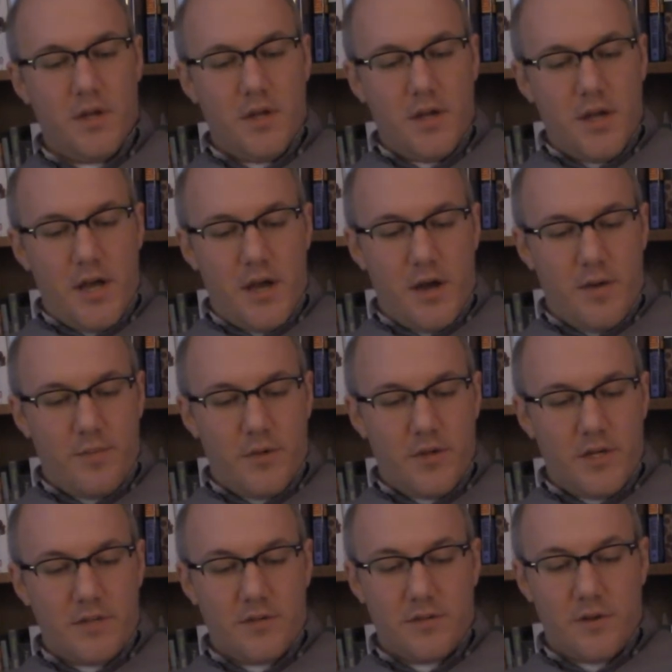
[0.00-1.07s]

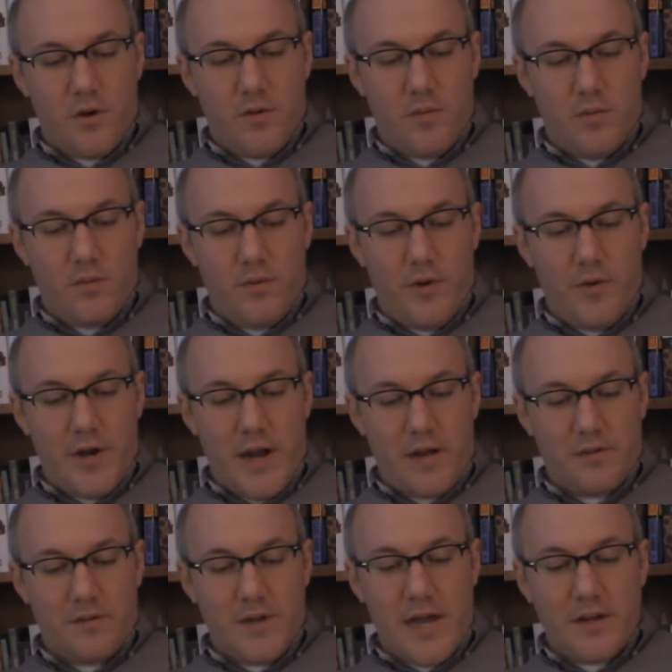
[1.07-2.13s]
And so we
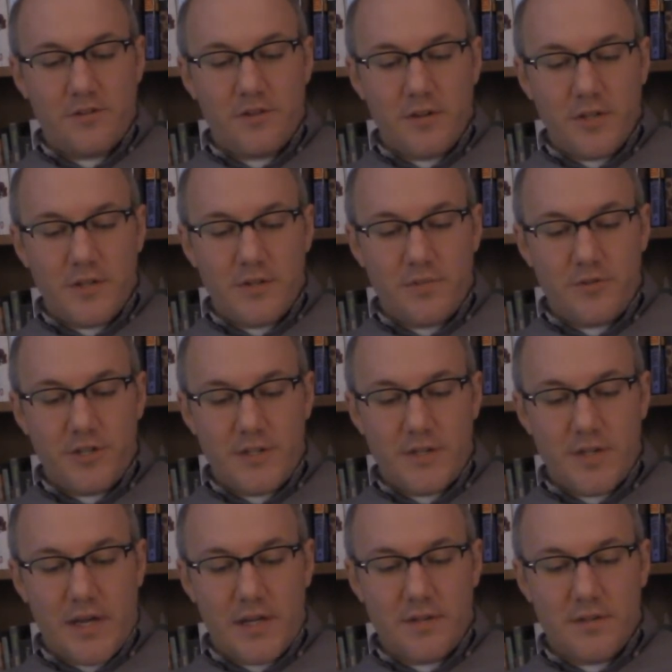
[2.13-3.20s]
renounce naturalism, she
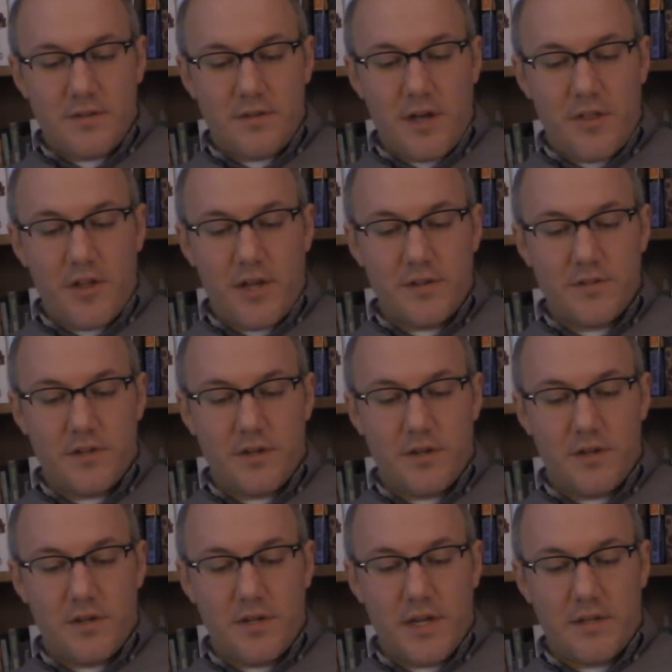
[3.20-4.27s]
says. Nothing is
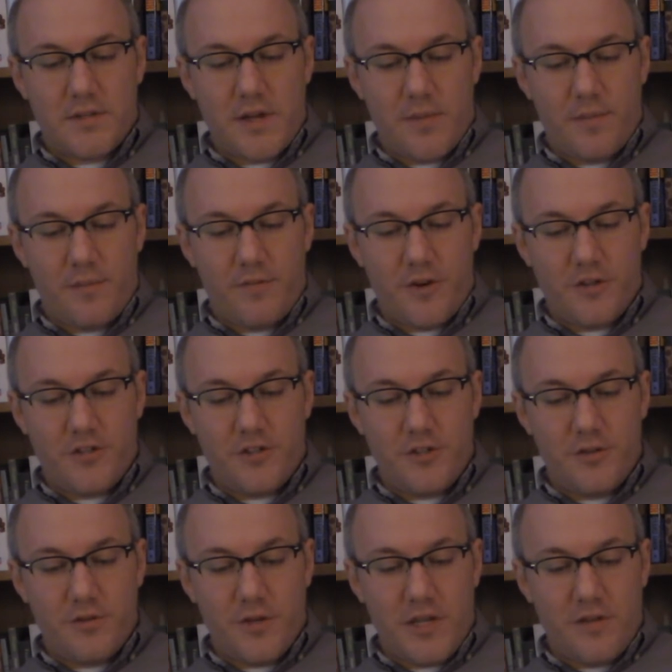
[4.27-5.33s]
good except
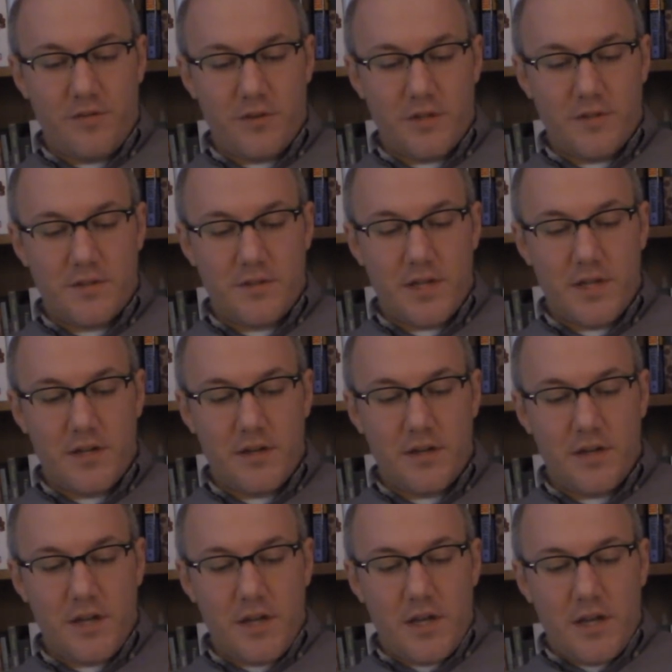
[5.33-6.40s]
virtue, evil is sin,
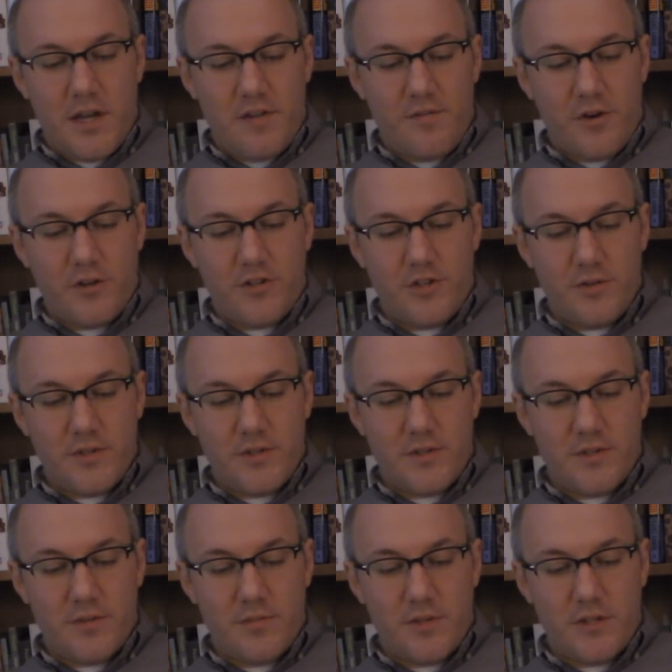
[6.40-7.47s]
and virtue is
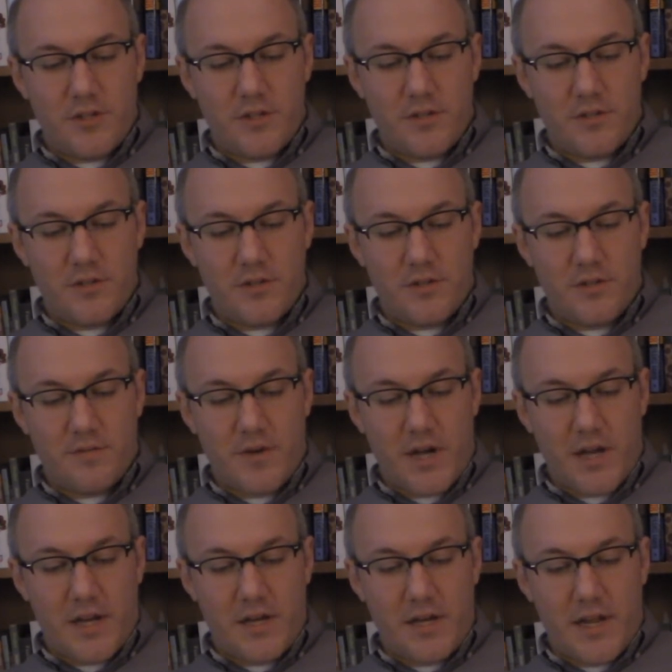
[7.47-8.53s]
submission to the
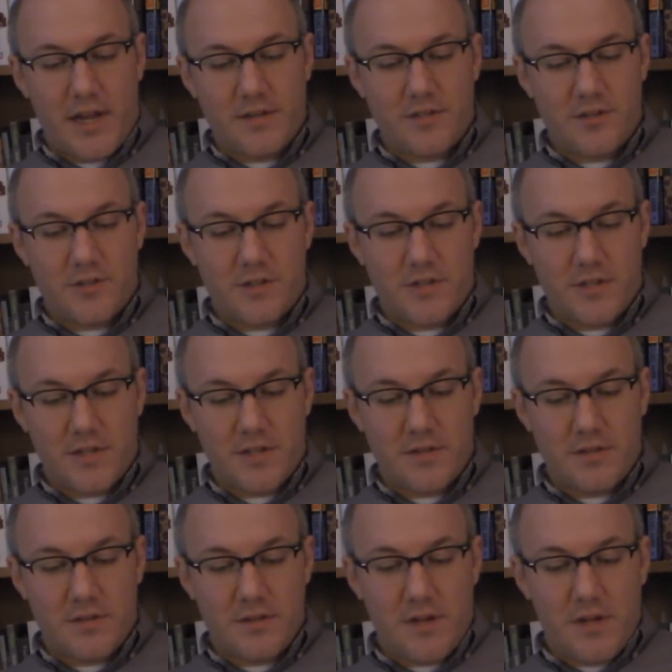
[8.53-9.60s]
divine
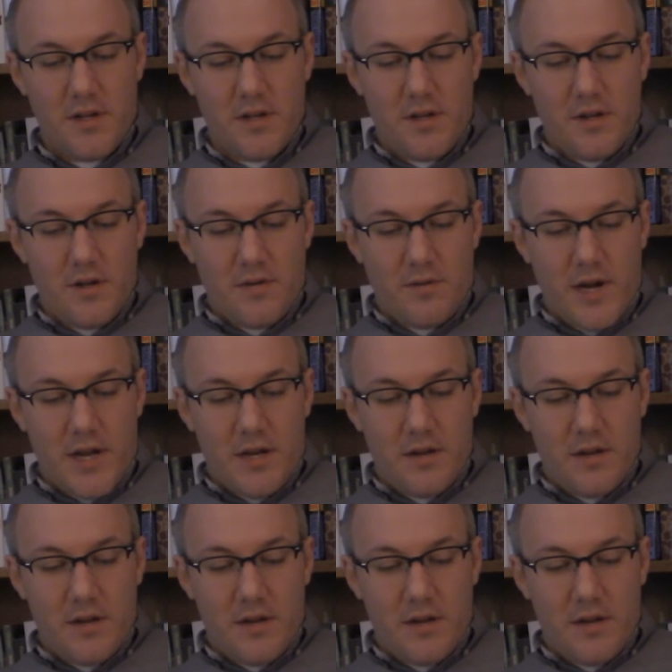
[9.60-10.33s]
exigencies, right?